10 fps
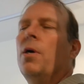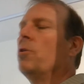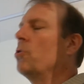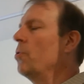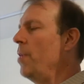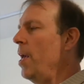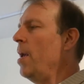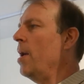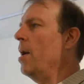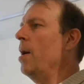So they
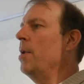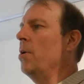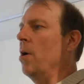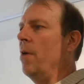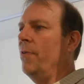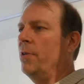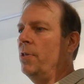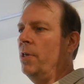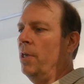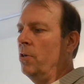had an
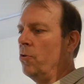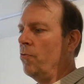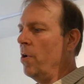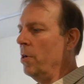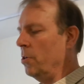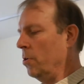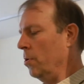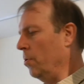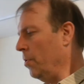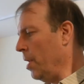office in Toronto,